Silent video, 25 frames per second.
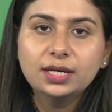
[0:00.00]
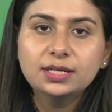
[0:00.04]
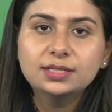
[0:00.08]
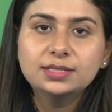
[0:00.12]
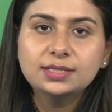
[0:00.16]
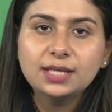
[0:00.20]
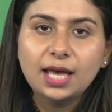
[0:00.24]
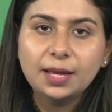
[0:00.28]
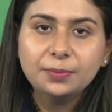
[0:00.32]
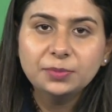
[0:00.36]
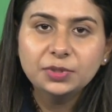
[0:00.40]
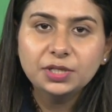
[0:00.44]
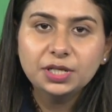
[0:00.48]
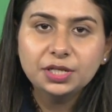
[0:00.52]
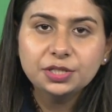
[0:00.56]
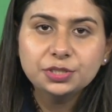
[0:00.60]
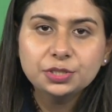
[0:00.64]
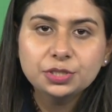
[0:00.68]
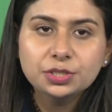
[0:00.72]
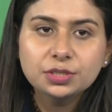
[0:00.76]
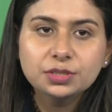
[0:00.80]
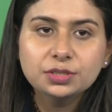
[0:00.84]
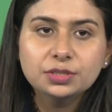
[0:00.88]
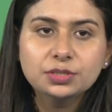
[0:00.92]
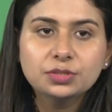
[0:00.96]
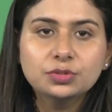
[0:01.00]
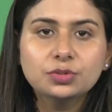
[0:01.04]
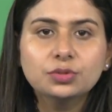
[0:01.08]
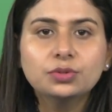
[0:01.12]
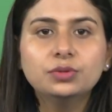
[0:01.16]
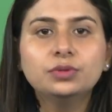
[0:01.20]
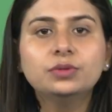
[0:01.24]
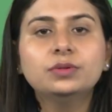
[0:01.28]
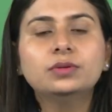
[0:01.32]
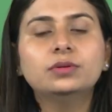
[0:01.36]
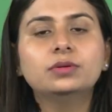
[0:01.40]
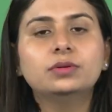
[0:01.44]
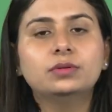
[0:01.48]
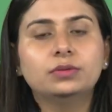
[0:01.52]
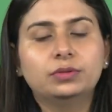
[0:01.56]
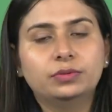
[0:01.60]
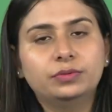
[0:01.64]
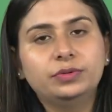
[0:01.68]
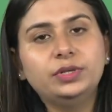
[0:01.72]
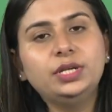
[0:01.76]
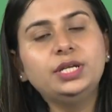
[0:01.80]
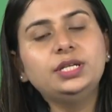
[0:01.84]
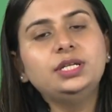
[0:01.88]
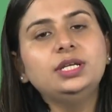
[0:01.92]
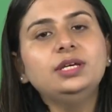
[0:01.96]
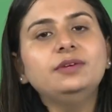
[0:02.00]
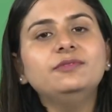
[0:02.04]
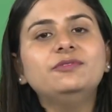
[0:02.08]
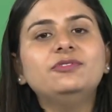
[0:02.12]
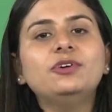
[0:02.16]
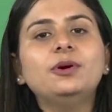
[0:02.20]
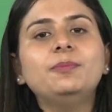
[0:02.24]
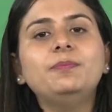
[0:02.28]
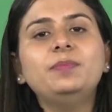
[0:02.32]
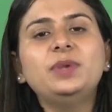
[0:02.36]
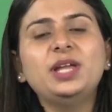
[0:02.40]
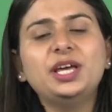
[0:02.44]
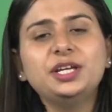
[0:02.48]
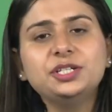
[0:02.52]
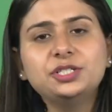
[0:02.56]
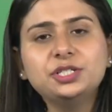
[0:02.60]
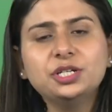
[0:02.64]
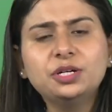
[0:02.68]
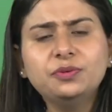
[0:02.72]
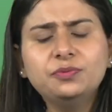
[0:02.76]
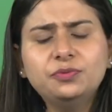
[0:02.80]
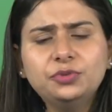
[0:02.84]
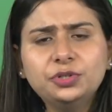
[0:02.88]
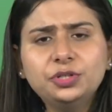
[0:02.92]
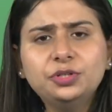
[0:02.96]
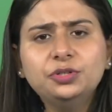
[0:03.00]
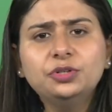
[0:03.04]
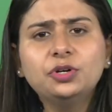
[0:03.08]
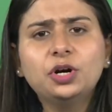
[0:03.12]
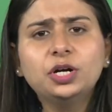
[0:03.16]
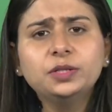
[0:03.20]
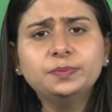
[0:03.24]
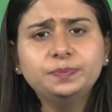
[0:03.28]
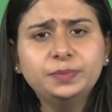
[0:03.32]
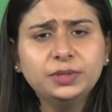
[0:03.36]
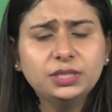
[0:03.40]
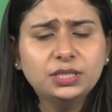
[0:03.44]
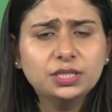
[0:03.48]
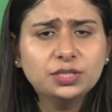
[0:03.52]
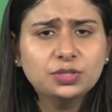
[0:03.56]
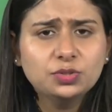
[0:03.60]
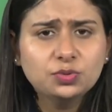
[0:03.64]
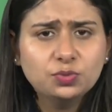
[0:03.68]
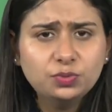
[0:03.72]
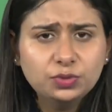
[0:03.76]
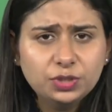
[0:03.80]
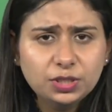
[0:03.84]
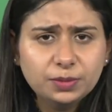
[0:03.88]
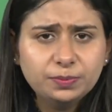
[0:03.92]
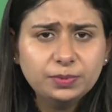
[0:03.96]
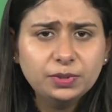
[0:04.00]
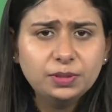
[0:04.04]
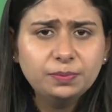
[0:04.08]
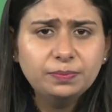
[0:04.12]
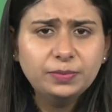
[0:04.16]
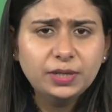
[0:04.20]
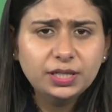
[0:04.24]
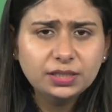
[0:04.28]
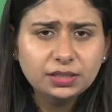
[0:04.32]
examinations, so reading for pleasure would not be the suitable